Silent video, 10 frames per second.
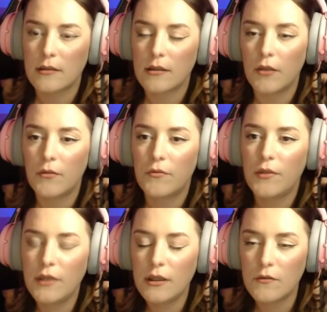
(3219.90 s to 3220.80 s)

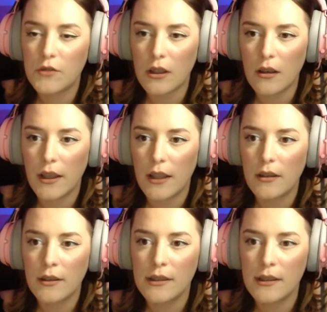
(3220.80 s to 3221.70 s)
15th of July
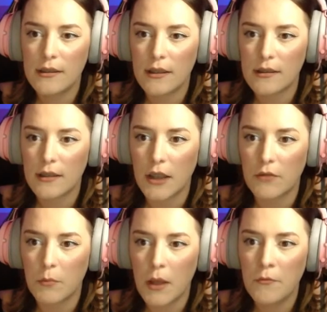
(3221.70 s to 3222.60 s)
1916
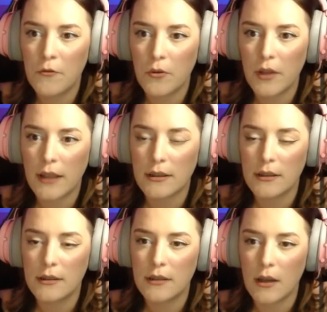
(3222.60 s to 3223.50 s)
from M. Fournier to
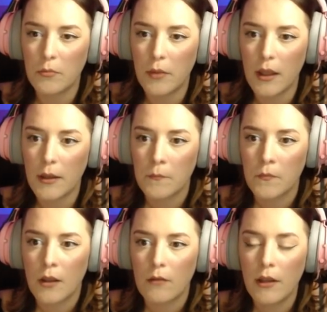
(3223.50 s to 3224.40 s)
Delpy.
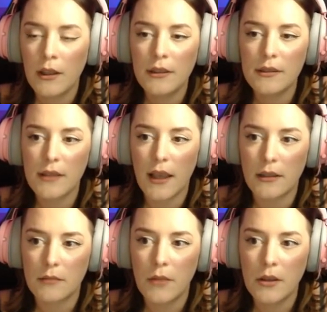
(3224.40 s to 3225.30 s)
Renard is
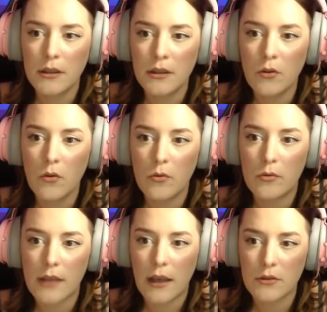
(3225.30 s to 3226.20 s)
dead, murdered in the
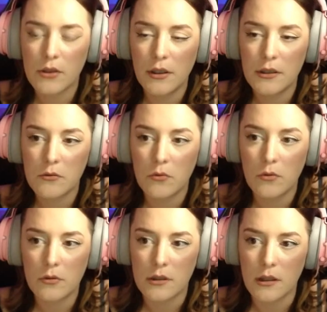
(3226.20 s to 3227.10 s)
halls outside his
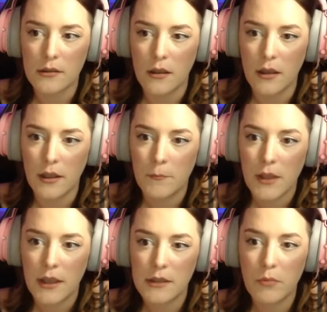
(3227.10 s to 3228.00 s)
quarters last night.
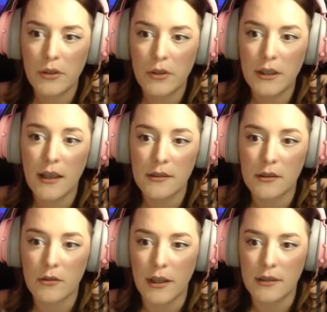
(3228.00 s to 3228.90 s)
His body
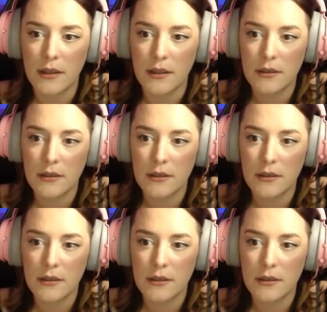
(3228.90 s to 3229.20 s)
desecrated.